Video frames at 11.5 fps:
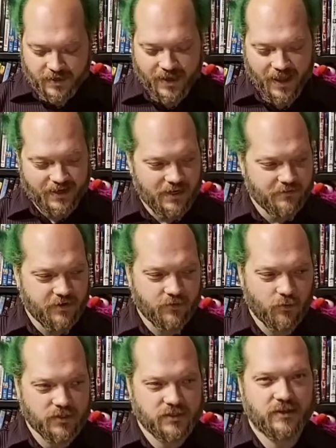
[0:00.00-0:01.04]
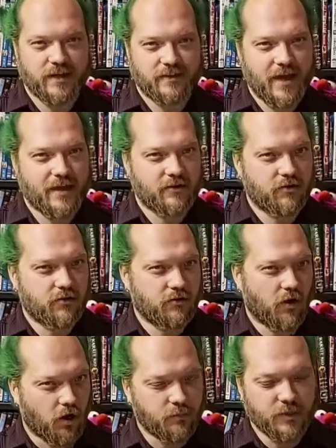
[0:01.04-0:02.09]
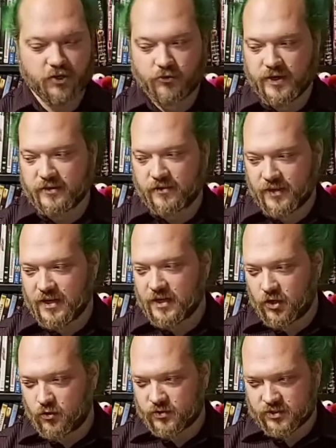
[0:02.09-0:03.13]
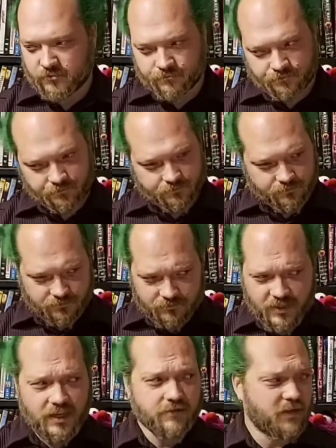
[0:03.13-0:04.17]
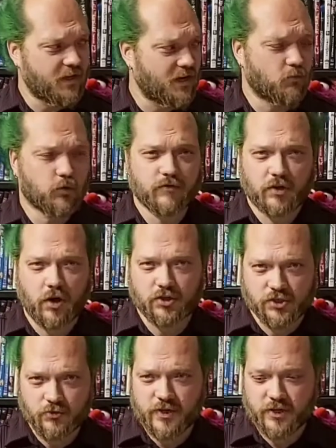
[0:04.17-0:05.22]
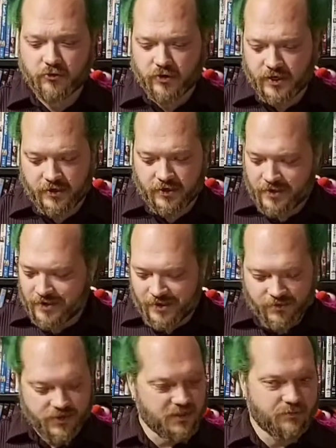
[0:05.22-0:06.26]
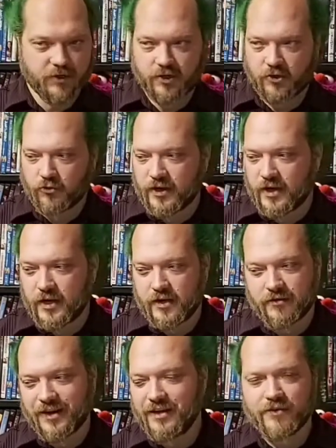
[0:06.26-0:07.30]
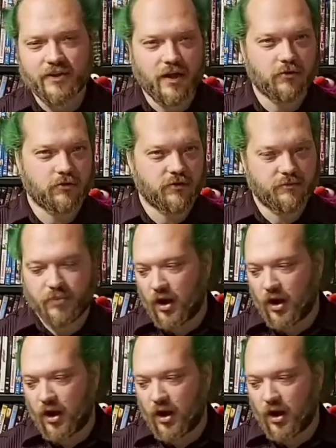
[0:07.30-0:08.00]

Again, even if it wasn't like that army green that they used, if they did it more of a cartoony green, this but in green, even the color of the